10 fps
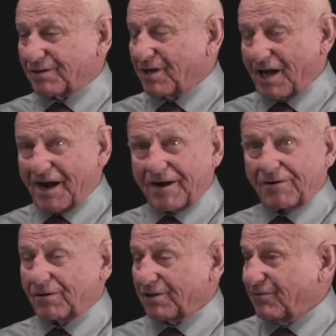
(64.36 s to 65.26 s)

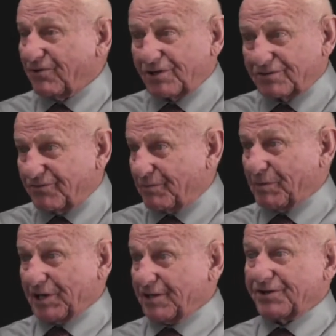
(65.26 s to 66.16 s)
higher level of
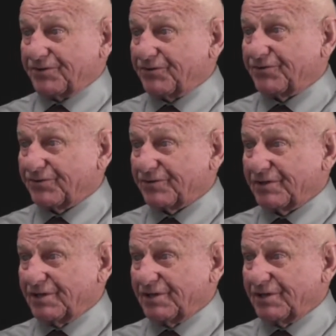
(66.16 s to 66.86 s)
abilities,